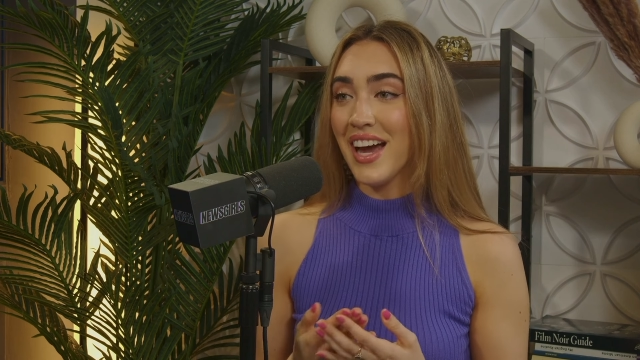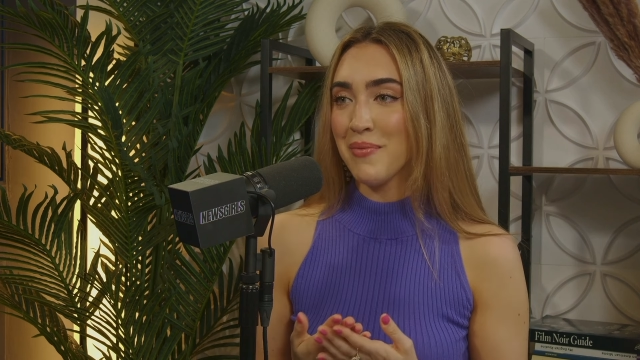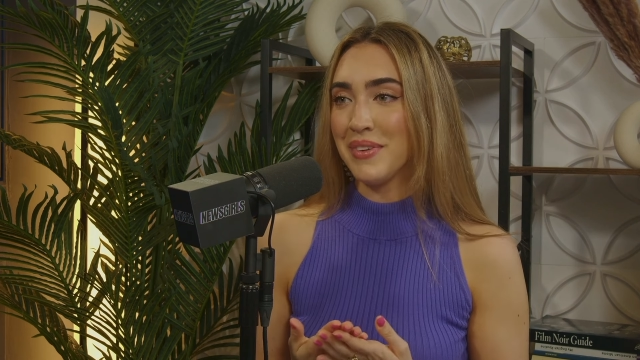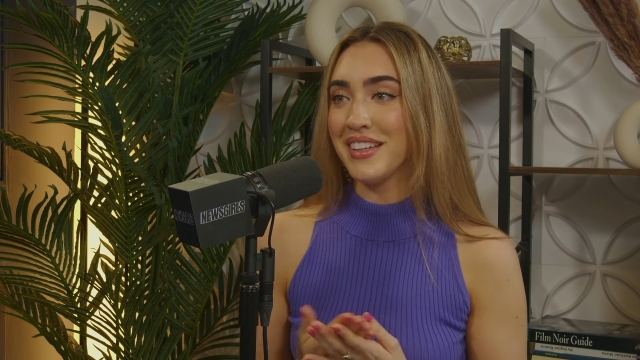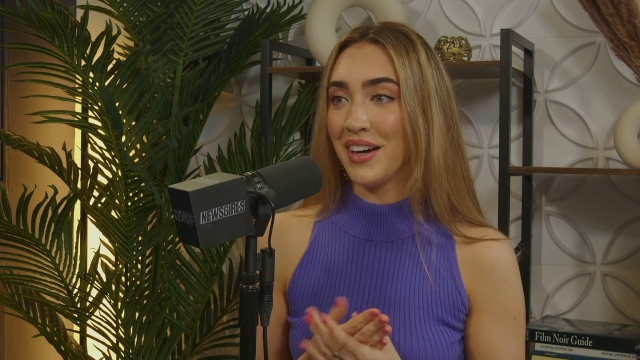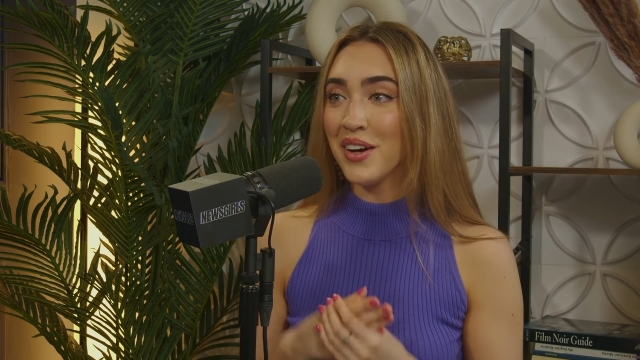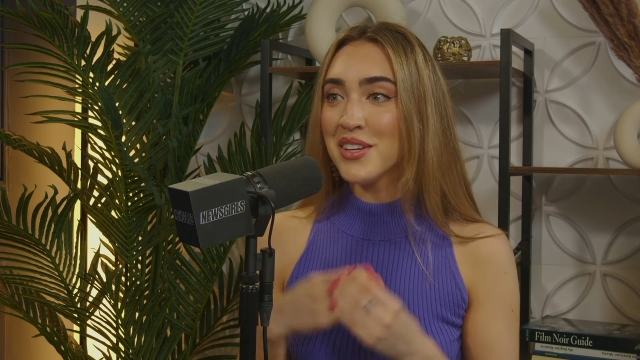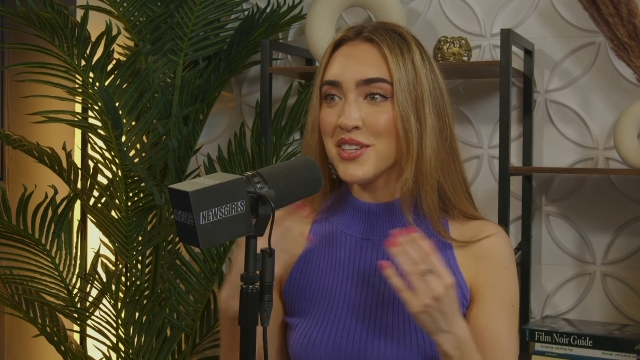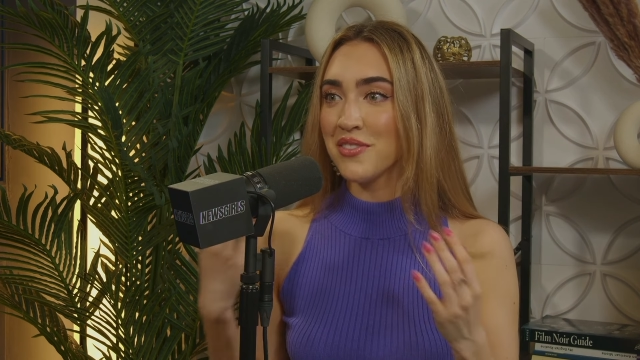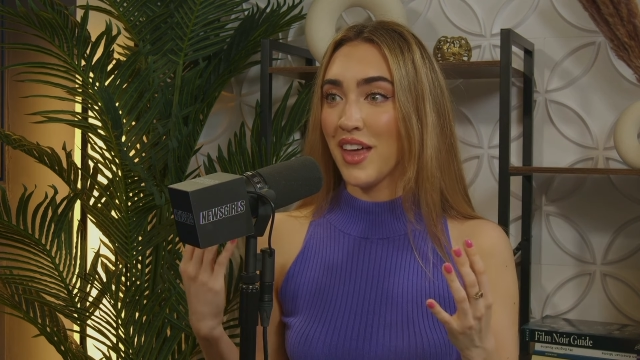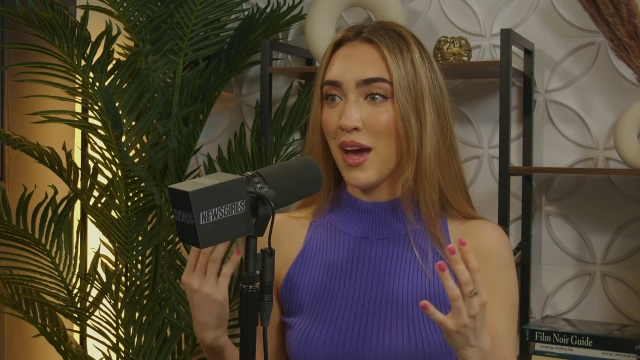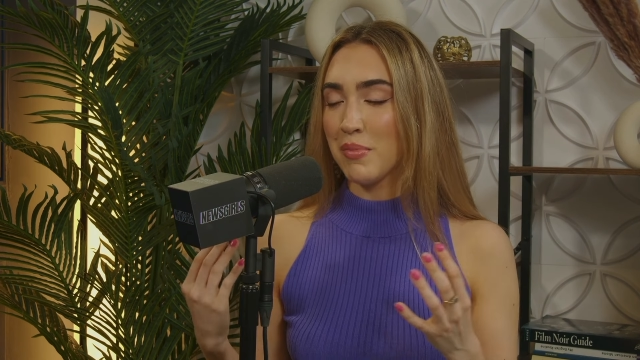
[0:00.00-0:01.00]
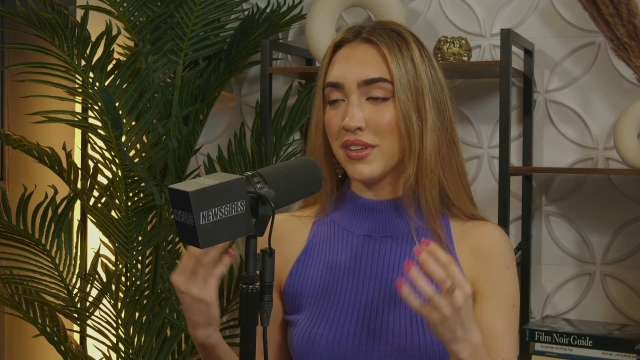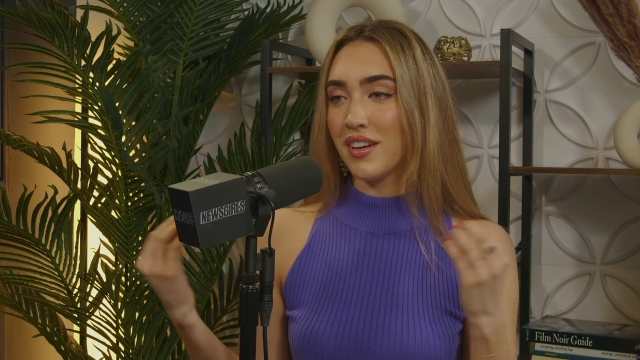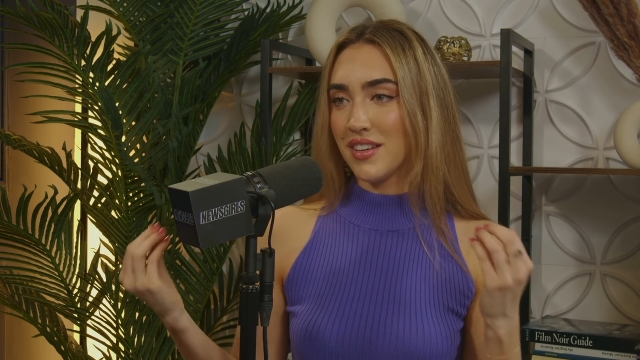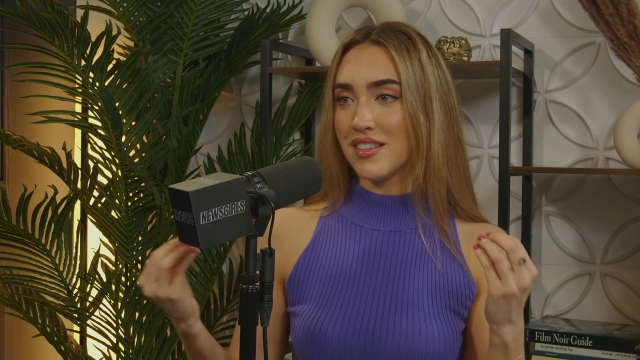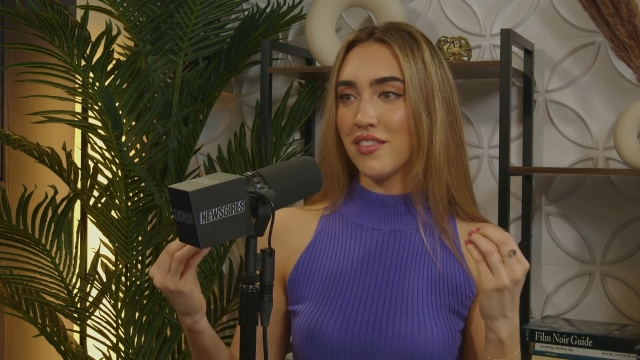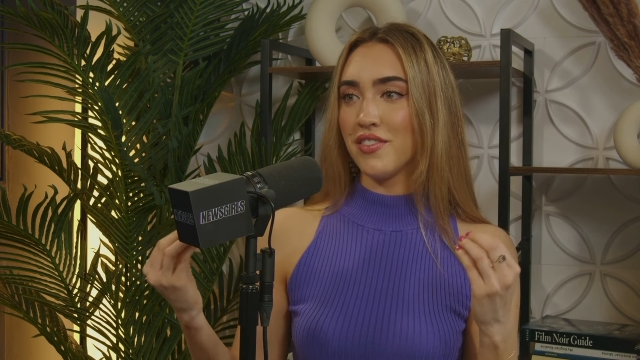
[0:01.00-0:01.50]
because of that,
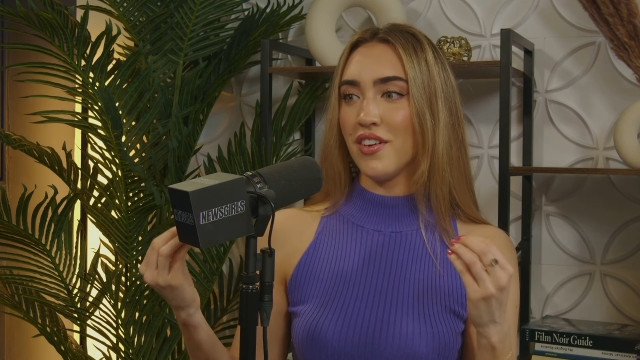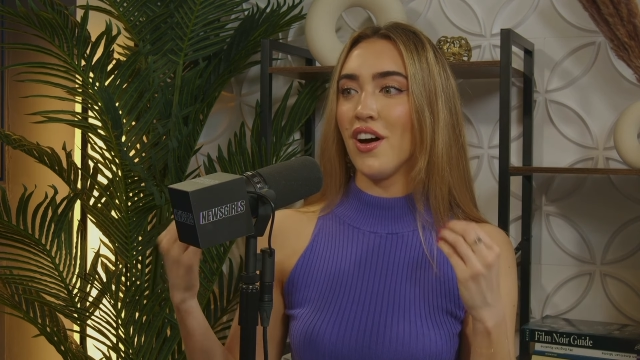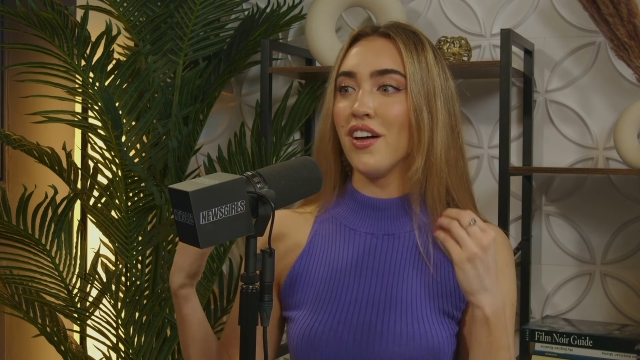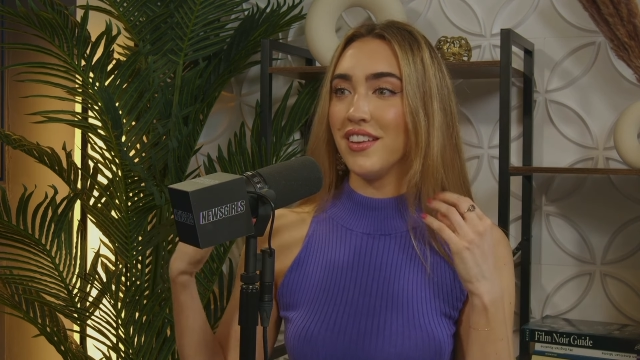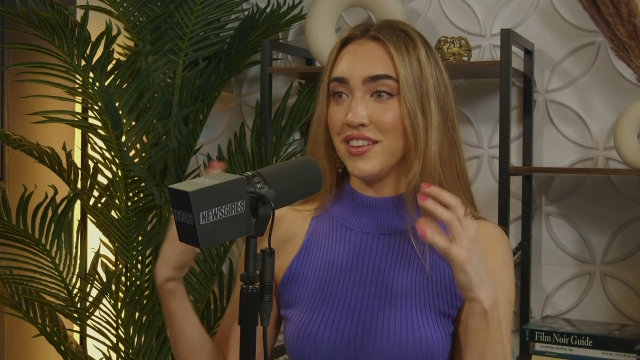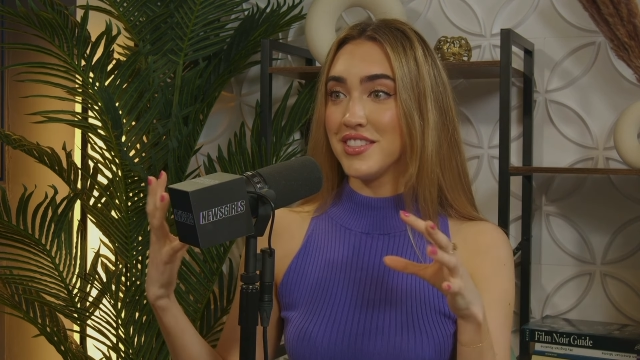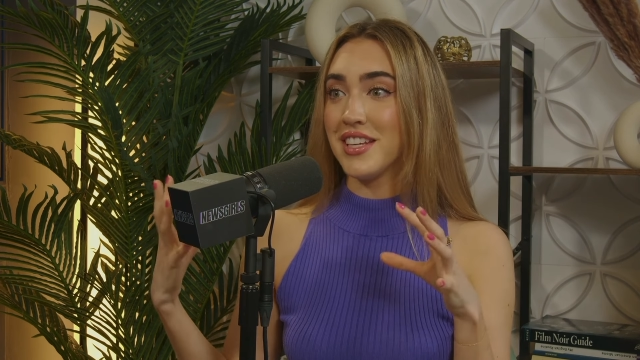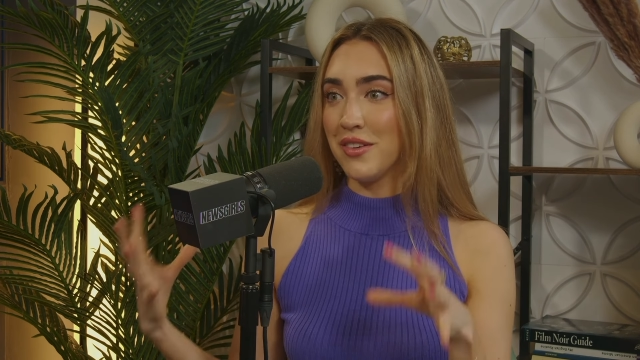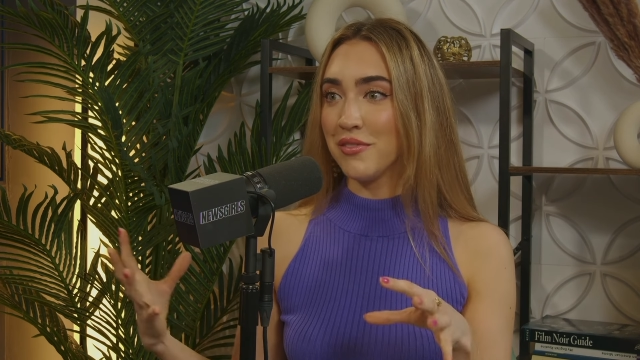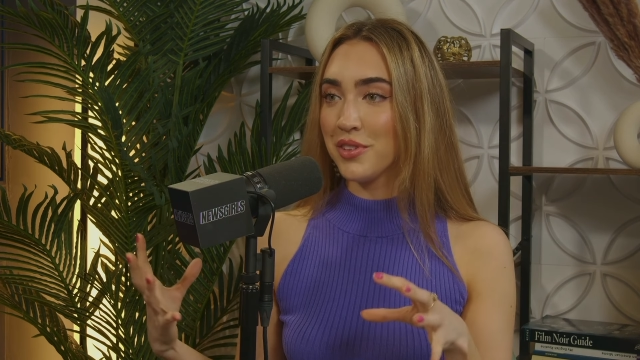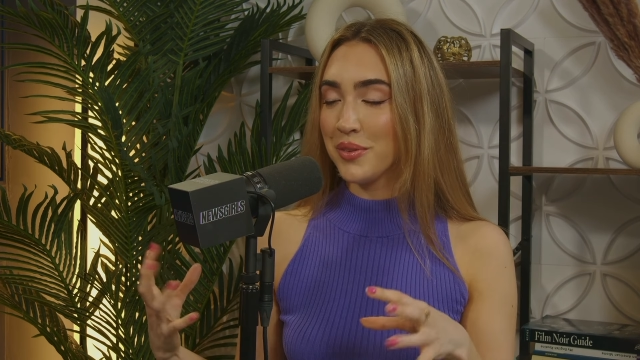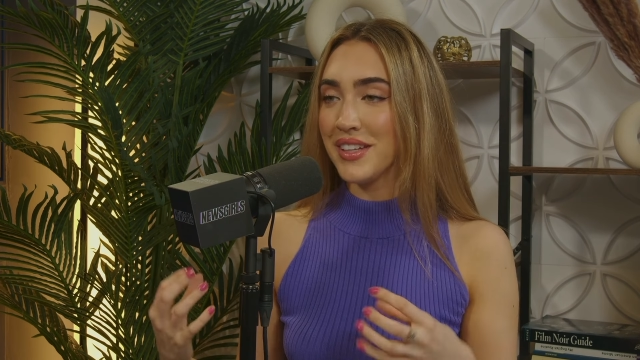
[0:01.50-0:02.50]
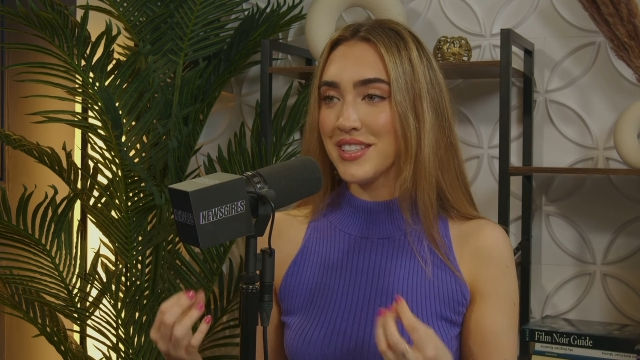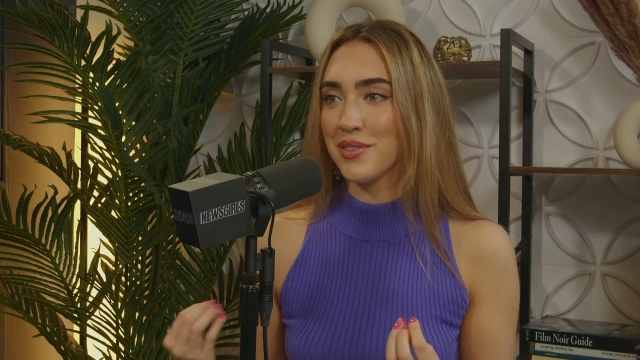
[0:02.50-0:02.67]
because of all his influence,